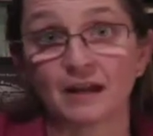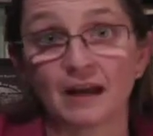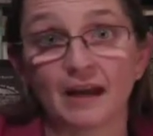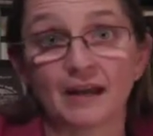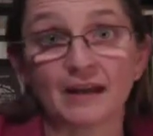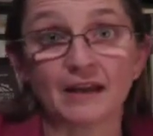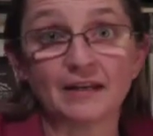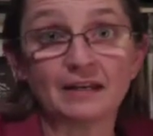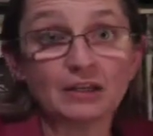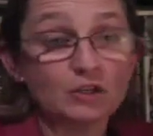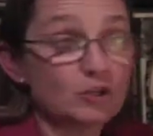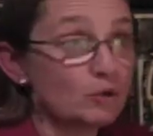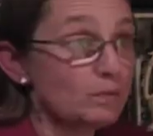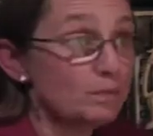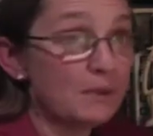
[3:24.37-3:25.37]
And I need
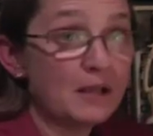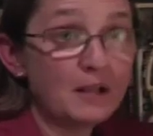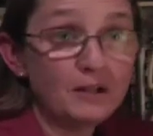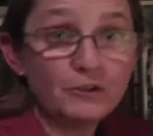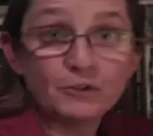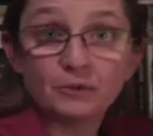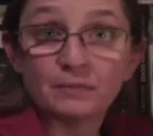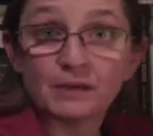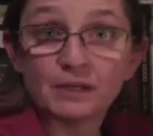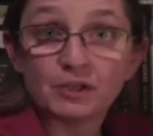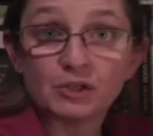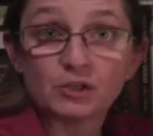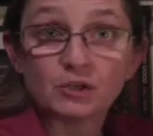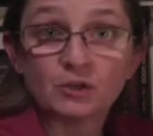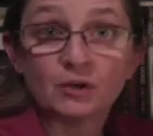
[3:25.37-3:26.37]
to build to make
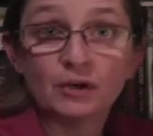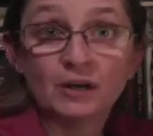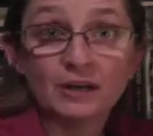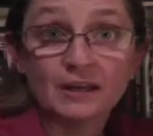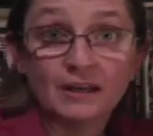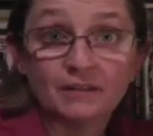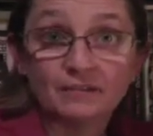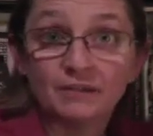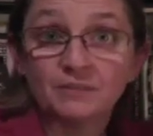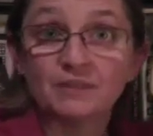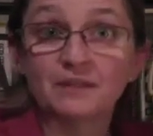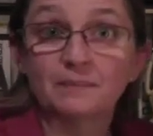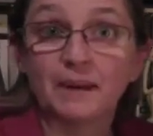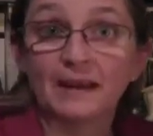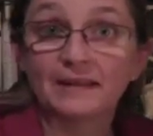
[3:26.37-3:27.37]
sure if
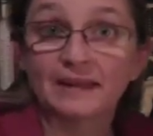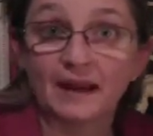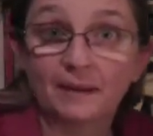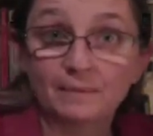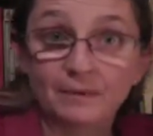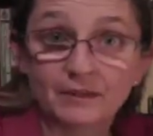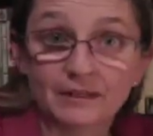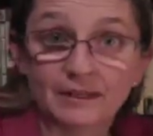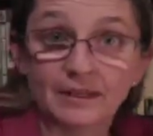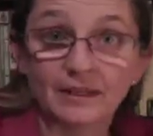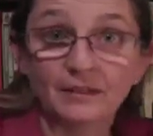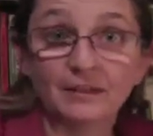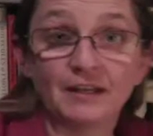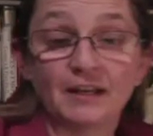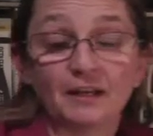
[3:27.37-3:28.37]
something bad happened,
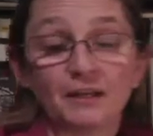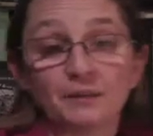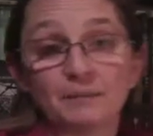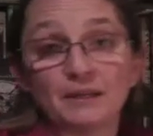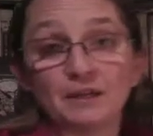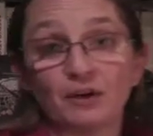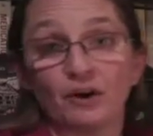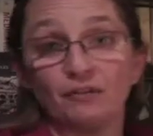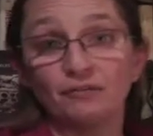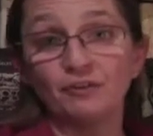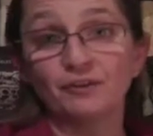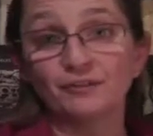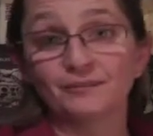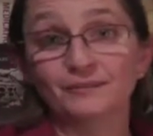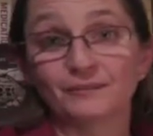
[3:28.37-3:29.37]
legally I'm going to be
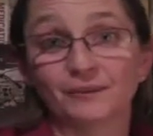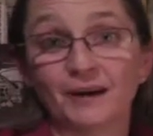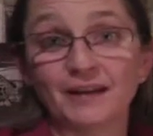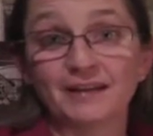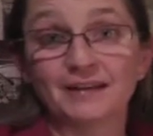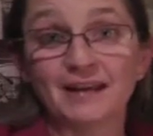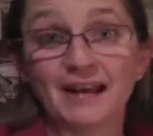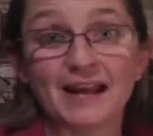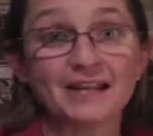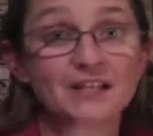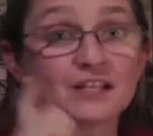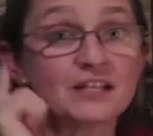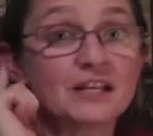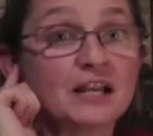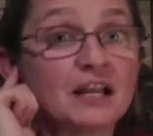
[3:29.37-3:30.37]
covered, right? And
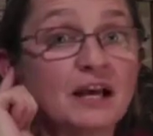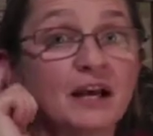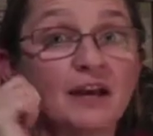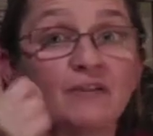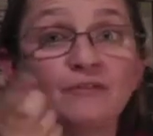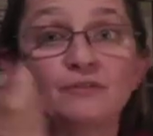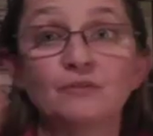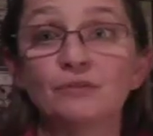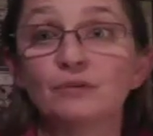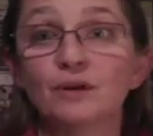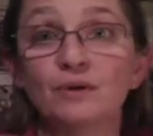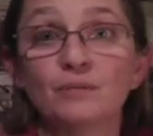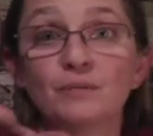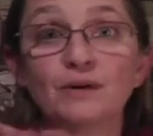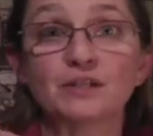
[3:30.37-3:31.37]
still I have to
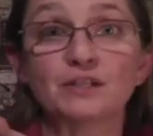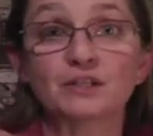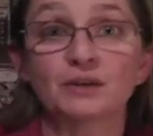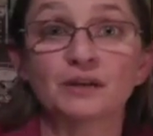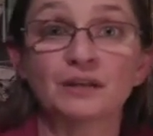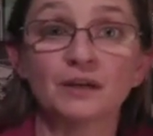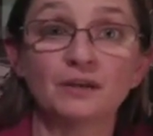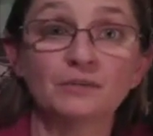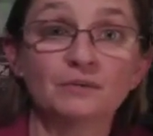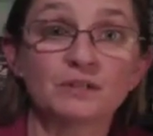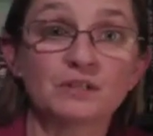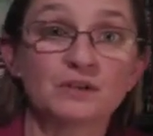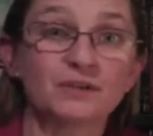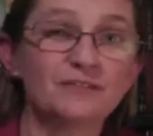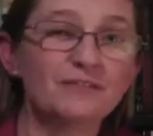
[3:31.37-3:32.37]
know what's going on
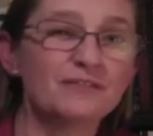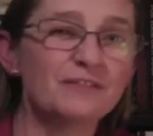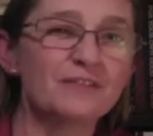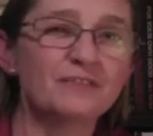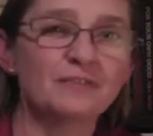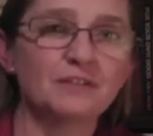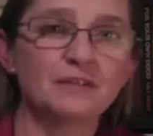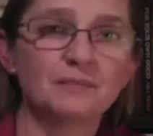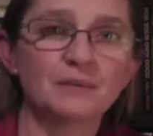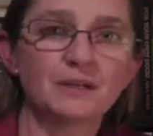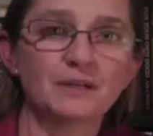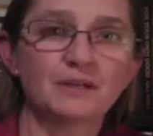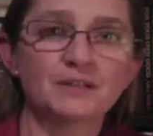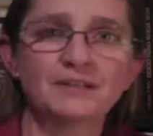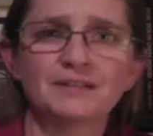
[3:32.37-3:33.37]
with you in 15
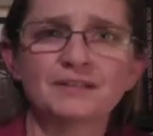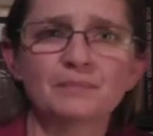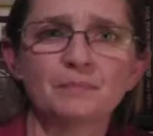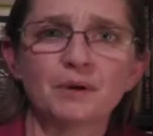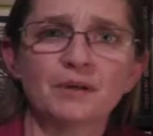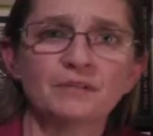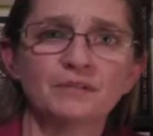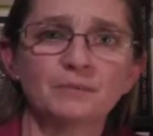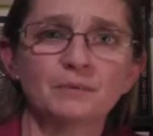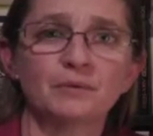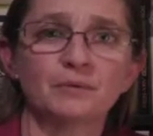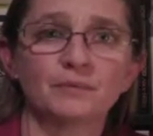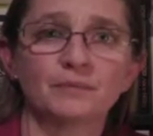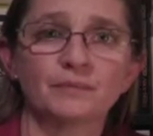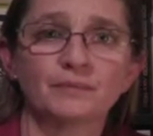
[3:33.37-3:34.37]
minutes. It's impossible.
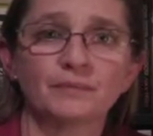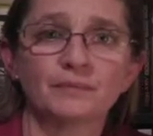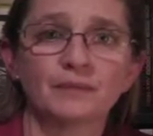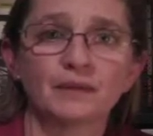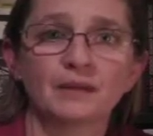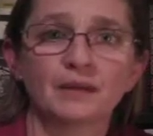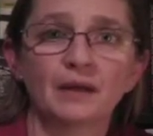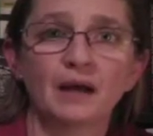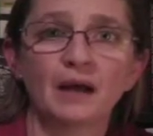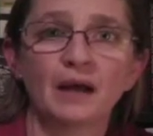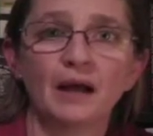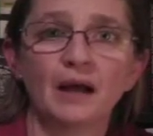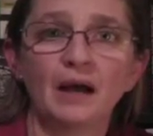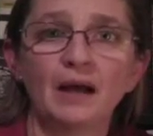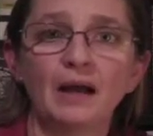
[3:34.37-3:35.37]

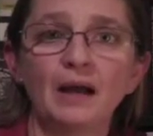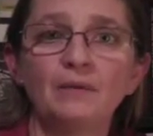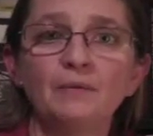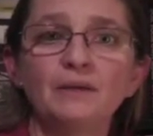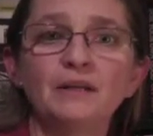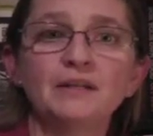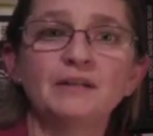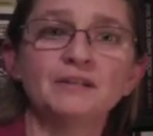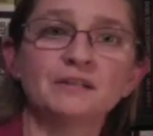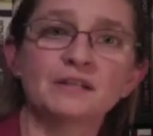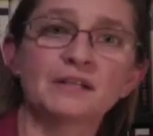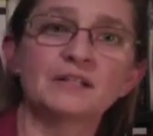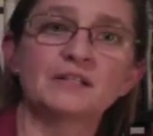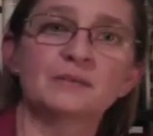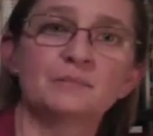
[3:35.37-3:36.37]
I really don't
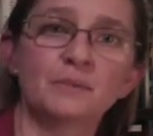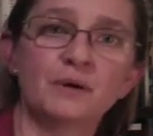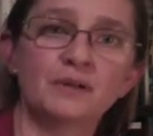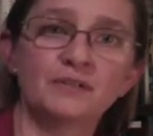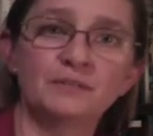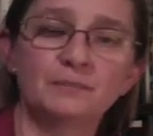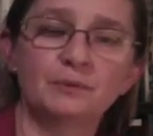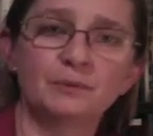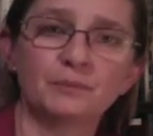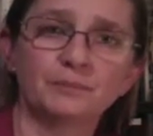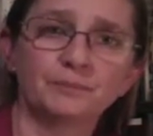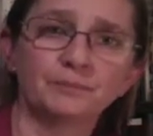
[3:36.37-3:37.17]
think it's impossible.